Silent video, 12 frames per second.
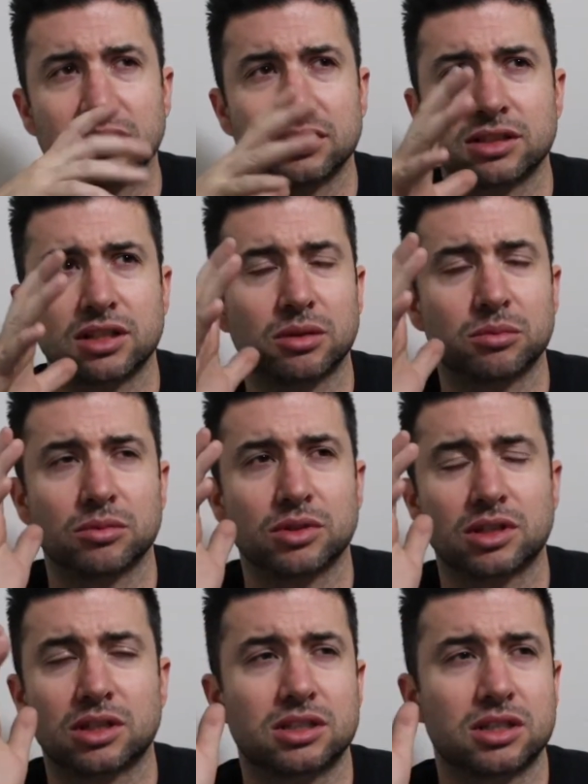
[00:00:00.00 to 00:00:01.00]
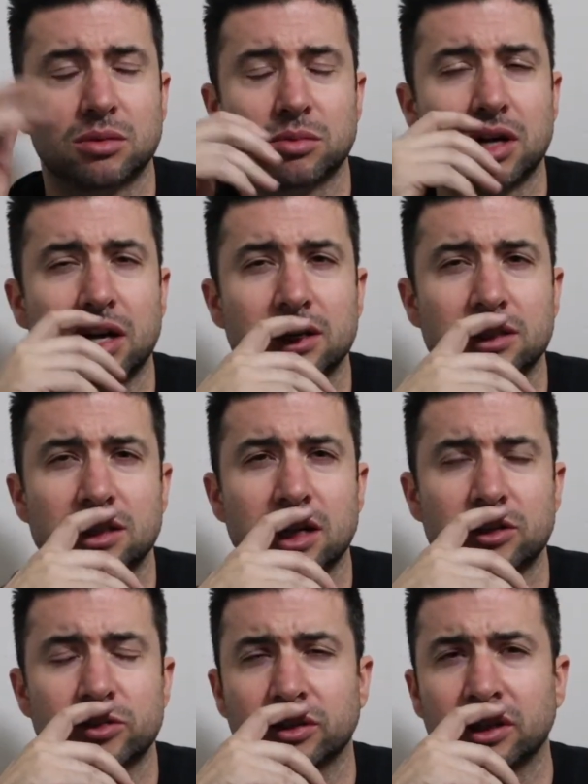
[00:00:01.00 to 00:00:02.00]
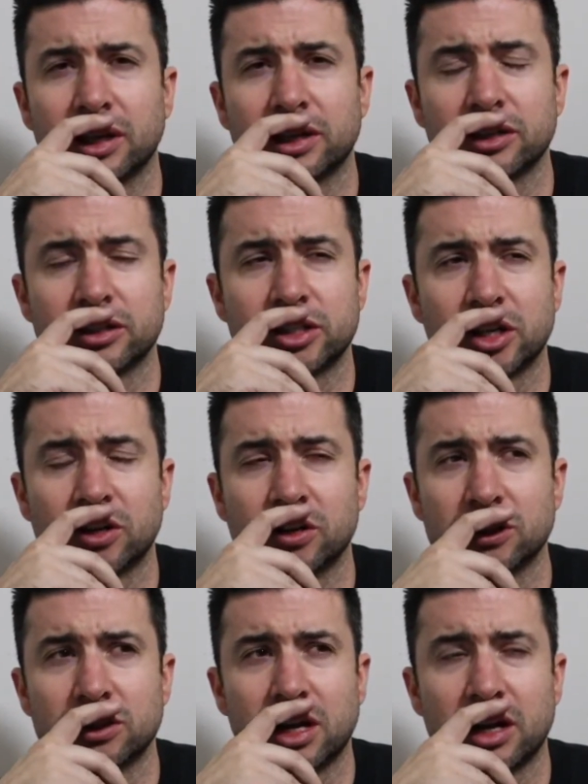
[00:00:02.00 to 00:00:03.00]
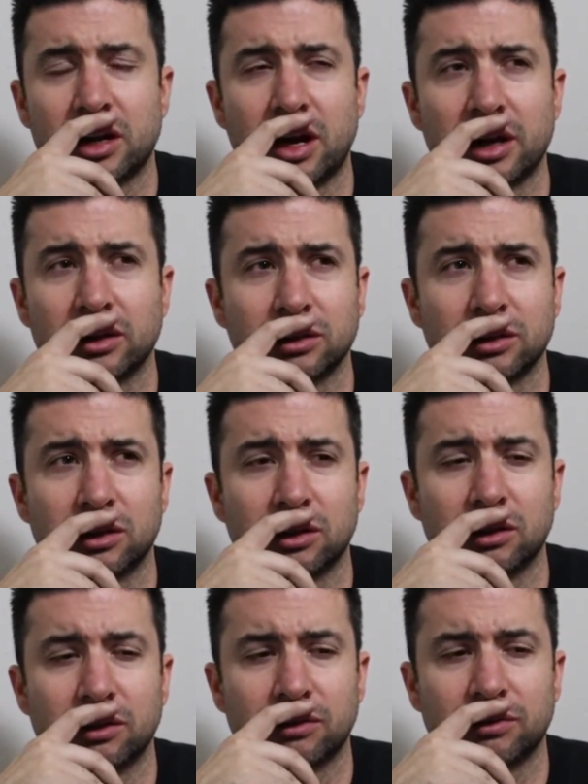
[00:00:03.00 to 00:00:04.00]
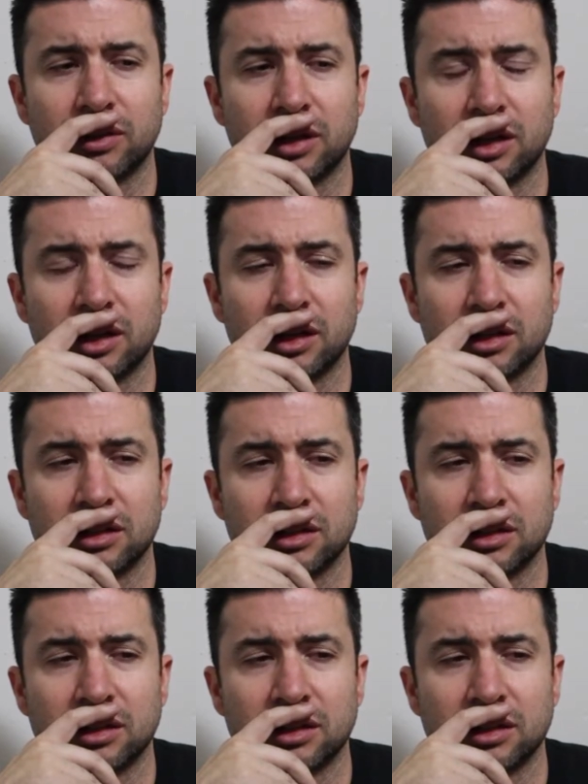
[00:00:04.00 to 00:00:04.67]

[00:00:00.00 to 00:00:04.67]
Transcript: some some kind of sex related charge. I don't, I don't know if uh,